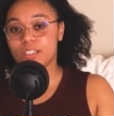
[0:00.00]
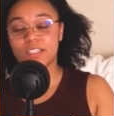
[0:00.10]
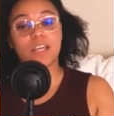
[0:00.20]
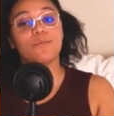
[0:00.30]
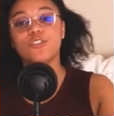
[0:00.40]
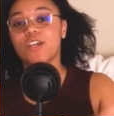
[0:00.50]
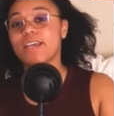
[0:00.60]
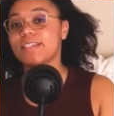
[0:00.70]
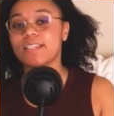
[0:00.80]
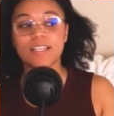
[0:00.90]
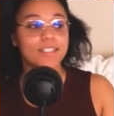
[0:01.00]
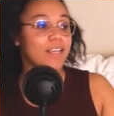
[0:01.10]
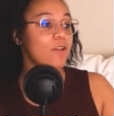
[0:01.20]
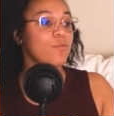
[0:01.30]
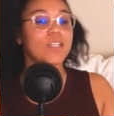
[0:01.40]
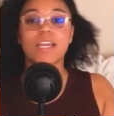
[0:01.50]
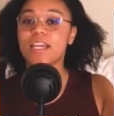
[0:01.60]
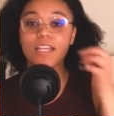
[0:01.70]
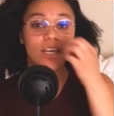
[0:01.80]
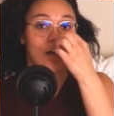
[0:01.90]
Same with Jay-Z, same with
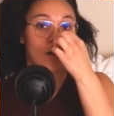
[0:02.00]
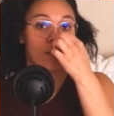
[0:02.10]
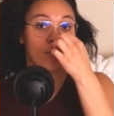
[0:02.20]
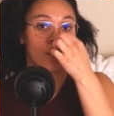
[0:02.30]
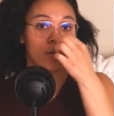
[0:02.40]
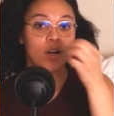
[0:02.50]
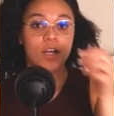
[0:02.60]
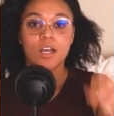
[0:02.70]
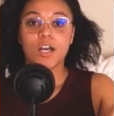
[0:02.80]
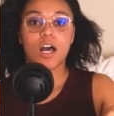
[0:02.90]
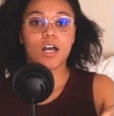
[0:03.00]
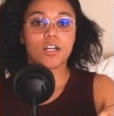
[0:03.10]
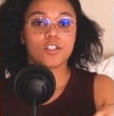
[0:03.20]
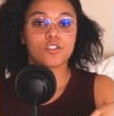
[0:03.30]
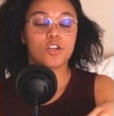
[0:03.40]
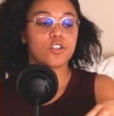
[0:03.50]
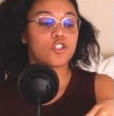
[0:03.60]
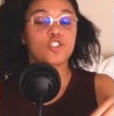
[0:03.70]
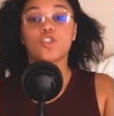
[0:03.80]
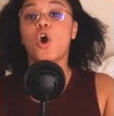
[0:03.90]
any other
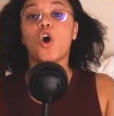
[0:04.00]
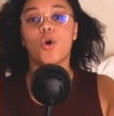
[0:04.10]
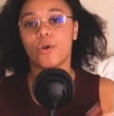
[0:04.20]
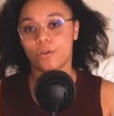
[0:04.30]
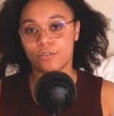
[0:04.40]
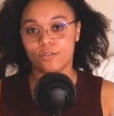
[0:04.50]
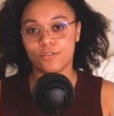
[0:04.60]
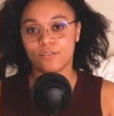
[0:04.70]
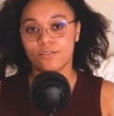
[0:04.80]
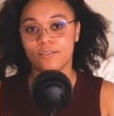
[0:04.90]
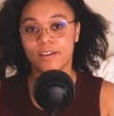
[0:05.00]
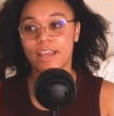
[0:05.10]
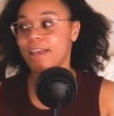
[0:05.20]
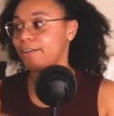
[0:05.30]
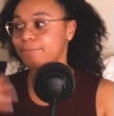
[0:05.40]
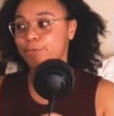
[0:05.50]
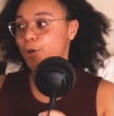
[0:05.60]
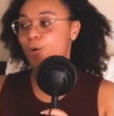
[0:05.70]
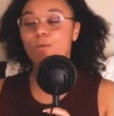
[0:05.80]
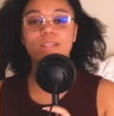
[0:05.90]
star.
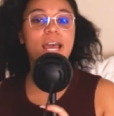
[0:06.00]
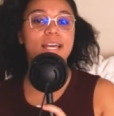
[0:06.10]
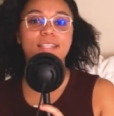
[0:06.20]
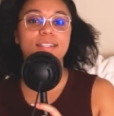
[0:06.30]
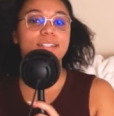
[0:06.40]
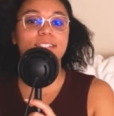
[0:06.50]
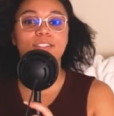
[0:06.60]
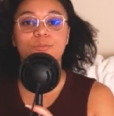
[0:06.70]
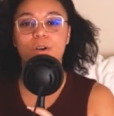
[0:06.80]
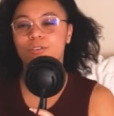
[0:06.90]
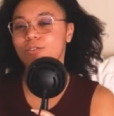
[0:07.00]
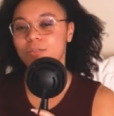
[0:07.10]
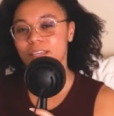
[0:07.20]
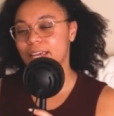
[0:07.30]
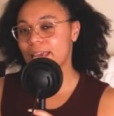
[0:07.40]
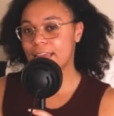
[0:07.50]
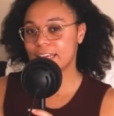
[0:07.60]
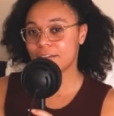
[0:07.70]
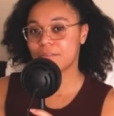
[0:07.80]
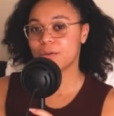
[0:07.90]
Go with athletes as well. Do you think
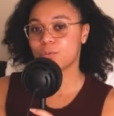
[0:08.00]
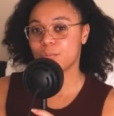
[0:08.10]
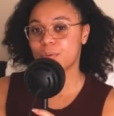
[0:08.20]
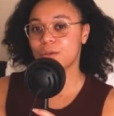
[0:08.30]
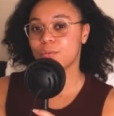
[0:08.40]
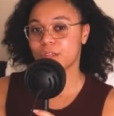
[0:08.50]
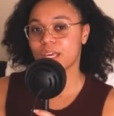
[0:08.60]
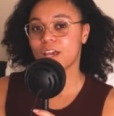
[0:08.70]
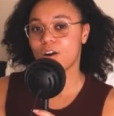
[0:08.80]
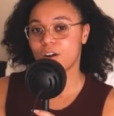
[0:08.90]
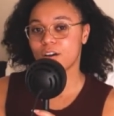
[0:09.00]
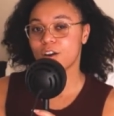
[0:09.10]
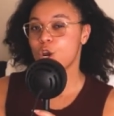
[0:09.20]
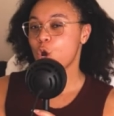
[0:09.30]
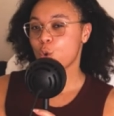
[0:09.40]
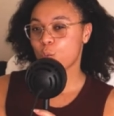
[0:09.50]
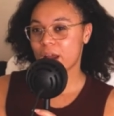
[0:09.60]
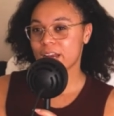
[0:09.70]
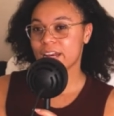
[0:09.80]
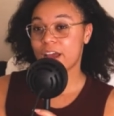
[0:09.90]
any of them would be where they are
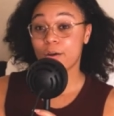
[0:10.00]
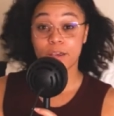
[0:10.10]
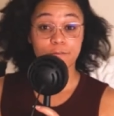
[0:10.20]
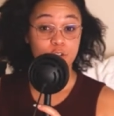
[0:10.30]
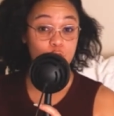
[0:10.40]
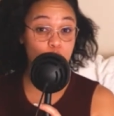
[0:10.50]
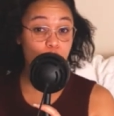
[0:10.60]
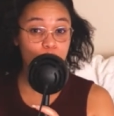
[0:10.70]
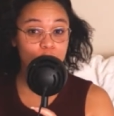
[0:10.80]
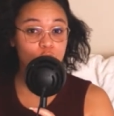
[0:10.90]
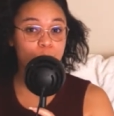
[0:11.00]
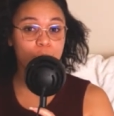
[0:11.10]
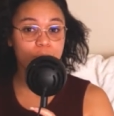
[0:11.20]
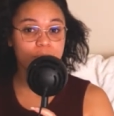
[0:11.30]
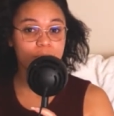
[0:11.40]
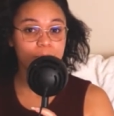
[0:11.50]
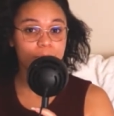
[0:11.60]
right now if no one supported them?